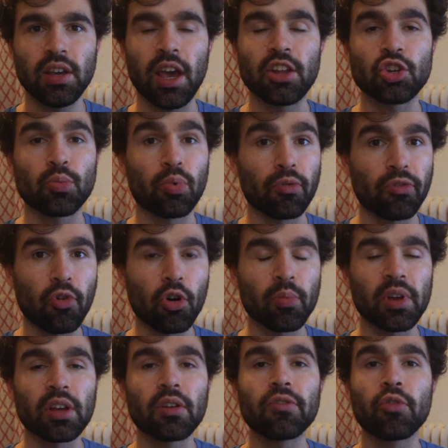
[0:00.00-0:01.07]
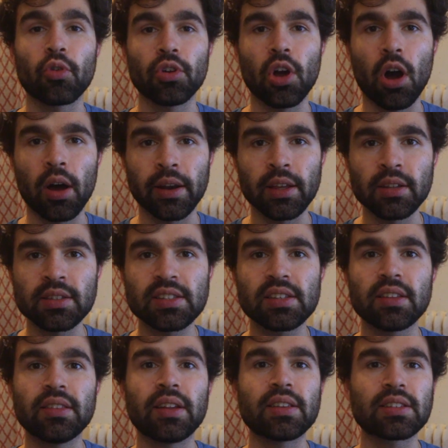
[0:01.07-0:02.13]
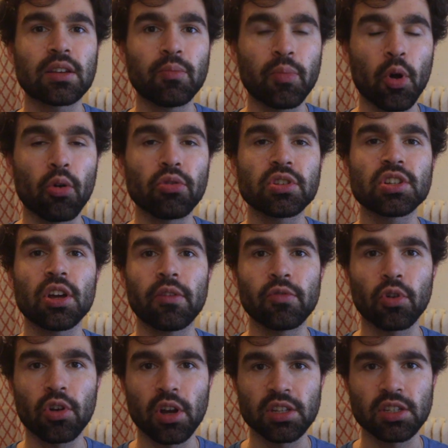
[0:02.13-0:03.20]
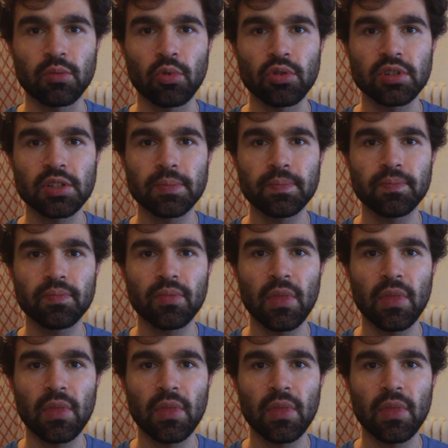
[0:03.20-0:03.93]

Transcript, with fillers: and you're performing for an audience that is composed of your customers.